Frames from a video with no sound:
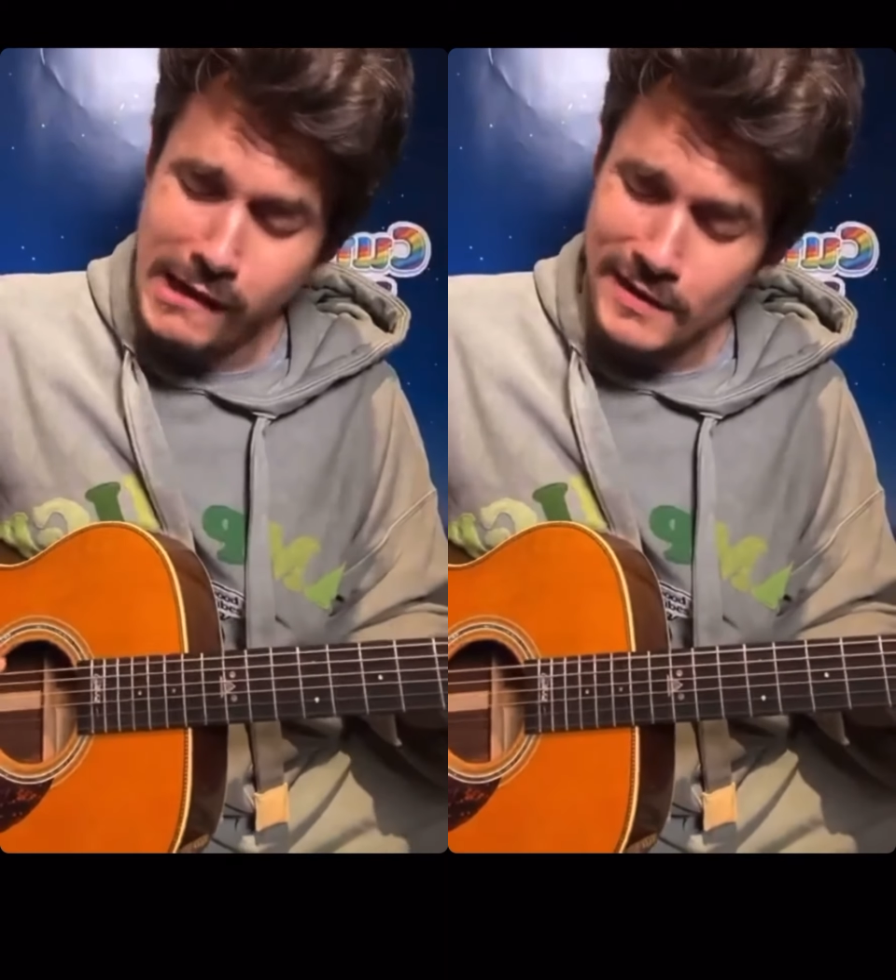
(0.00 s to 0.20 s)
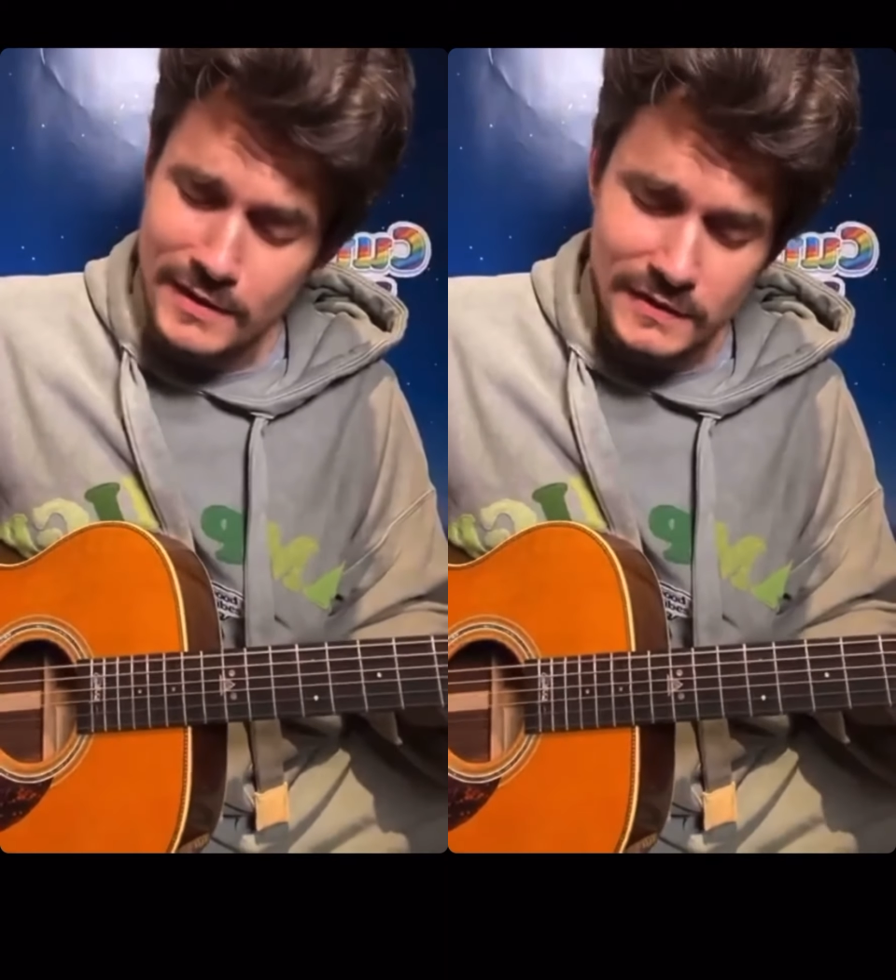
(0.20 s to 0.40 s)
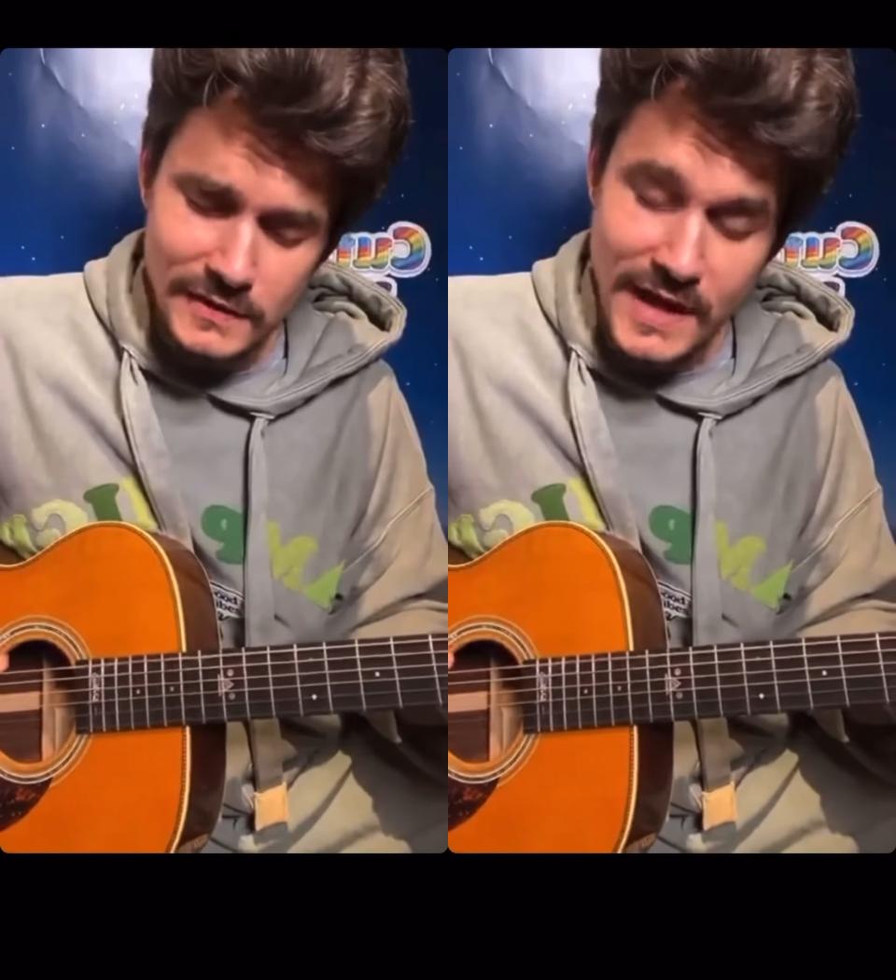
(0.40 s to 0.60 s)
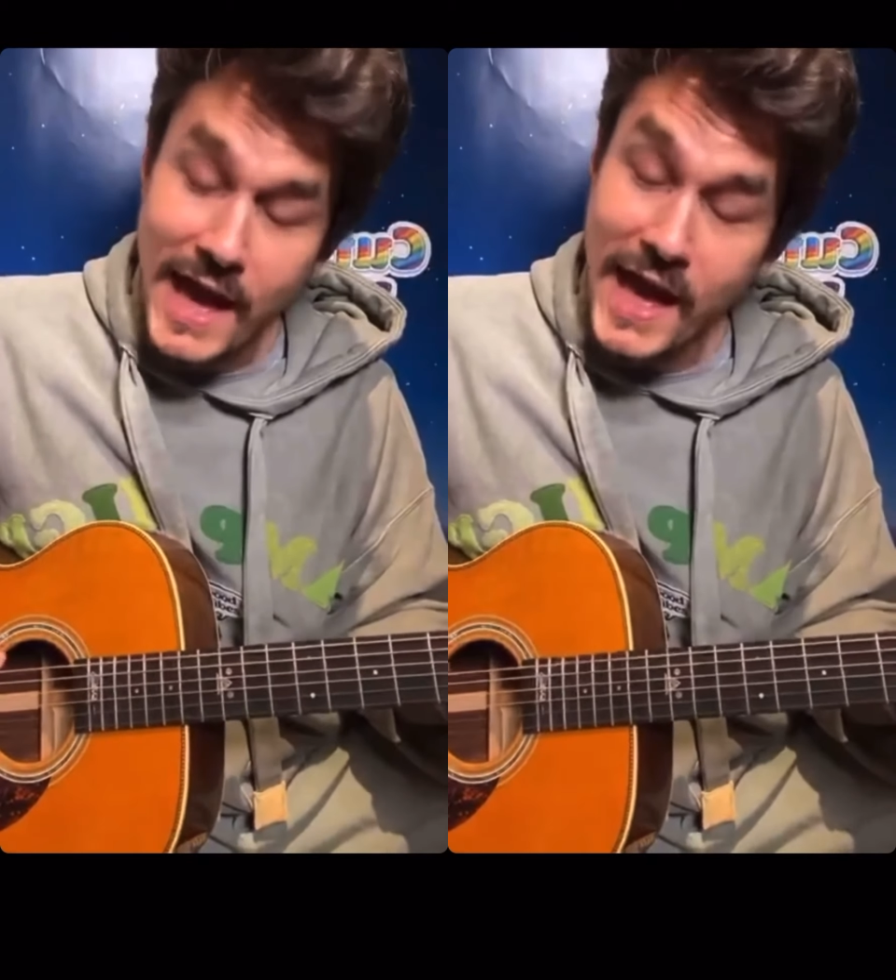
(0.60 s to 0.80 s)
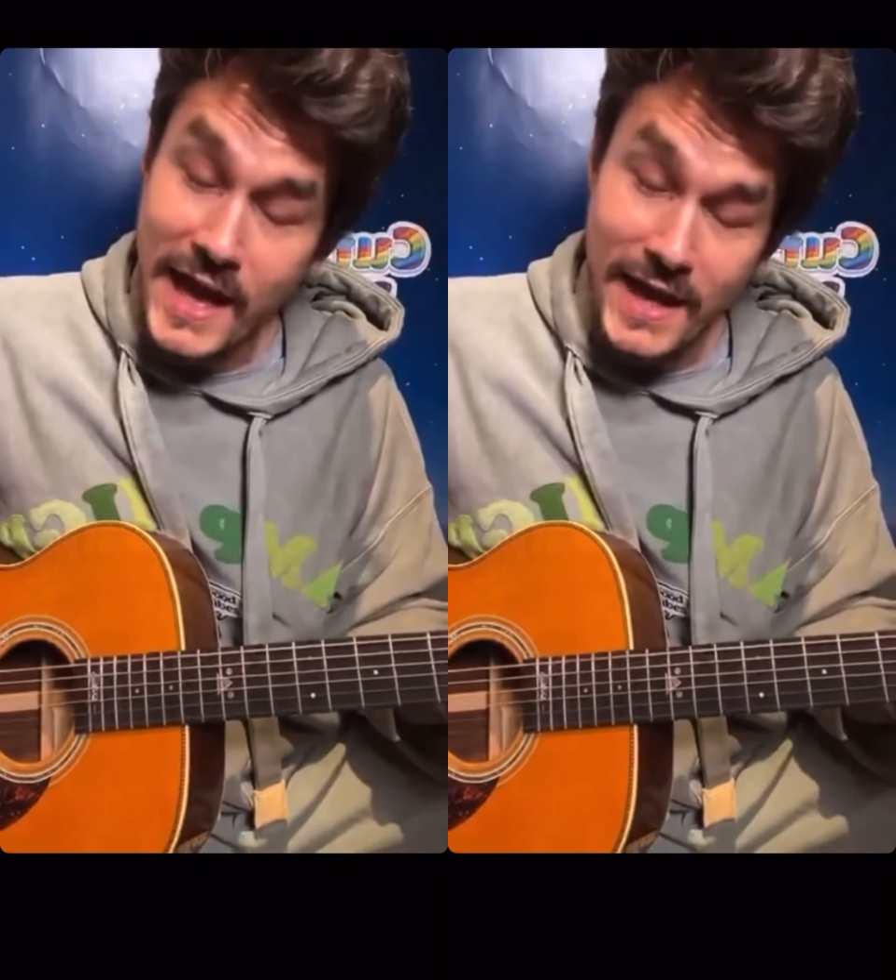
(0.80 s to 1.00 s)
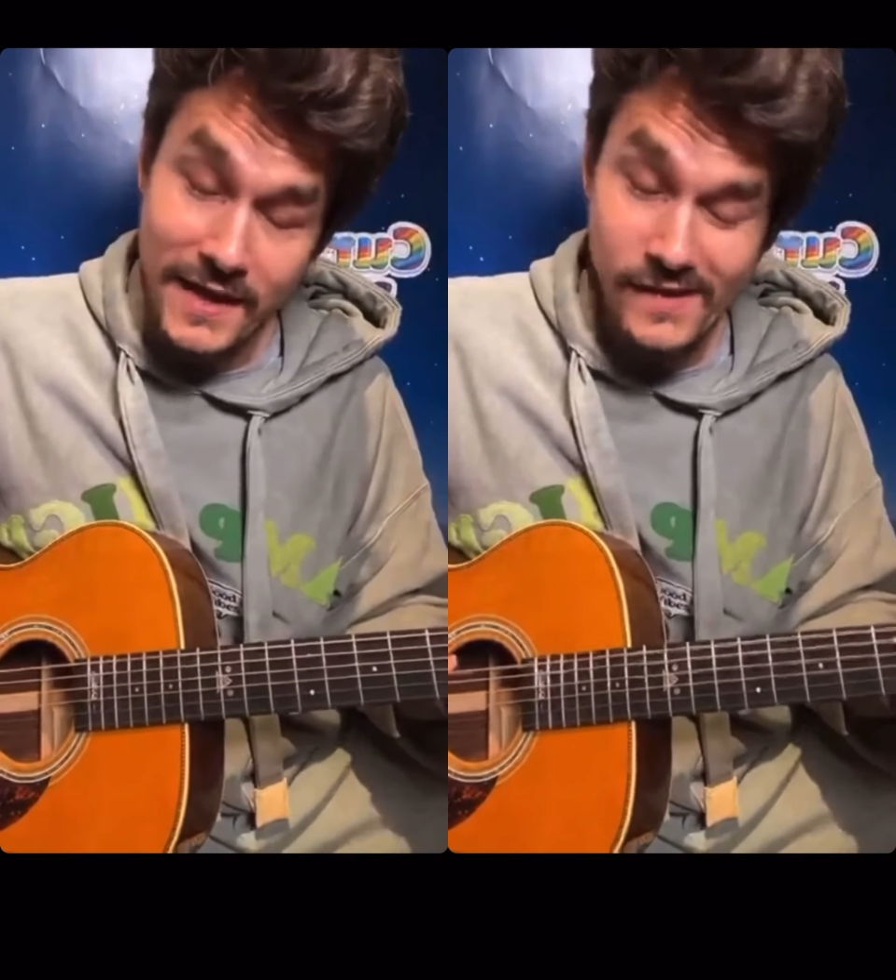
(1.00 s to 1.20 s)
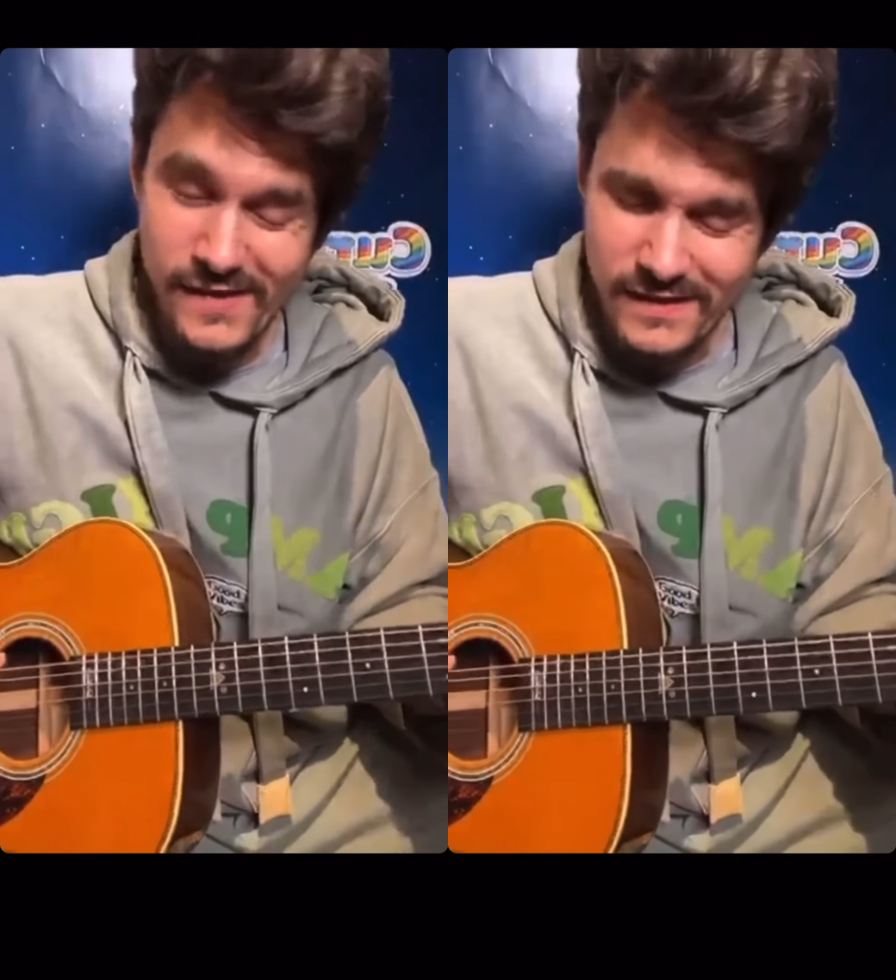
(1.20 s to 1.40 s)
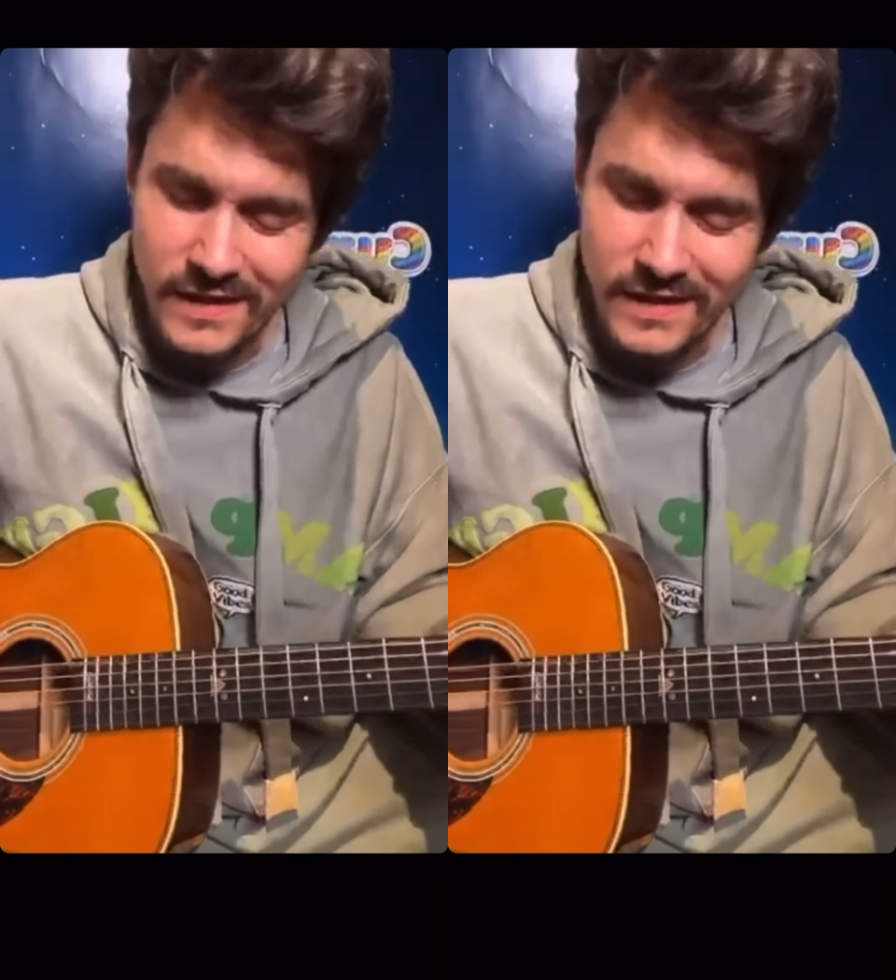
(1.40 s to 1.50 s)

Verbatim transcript: understand.